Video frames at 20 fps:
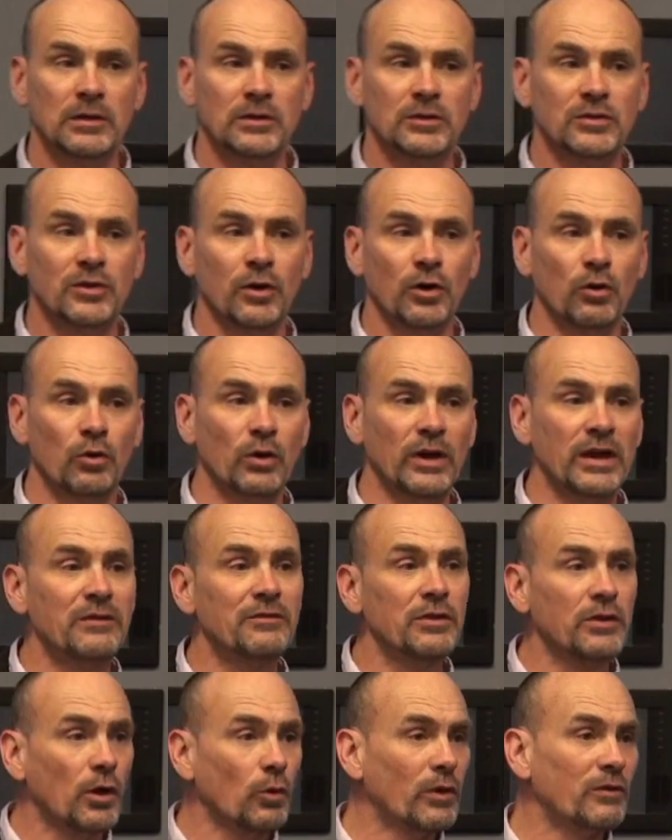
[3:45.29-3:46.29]
So
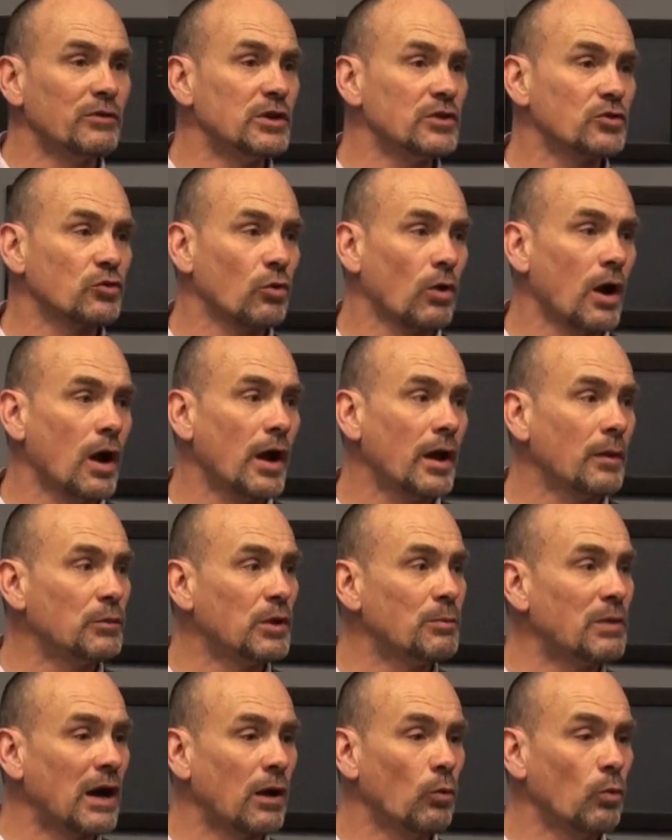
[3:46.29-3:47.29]
even though we've described
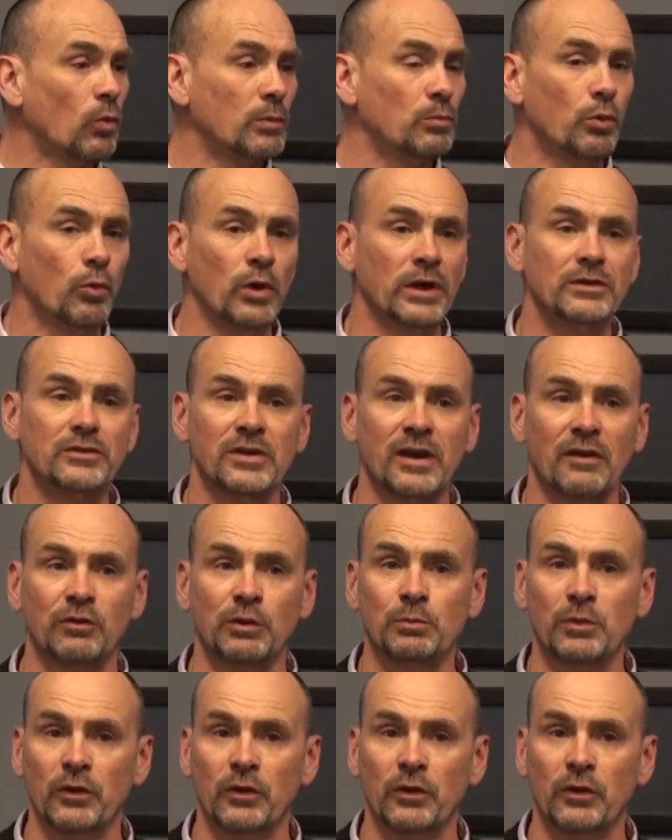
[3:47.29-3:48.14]
about 1.7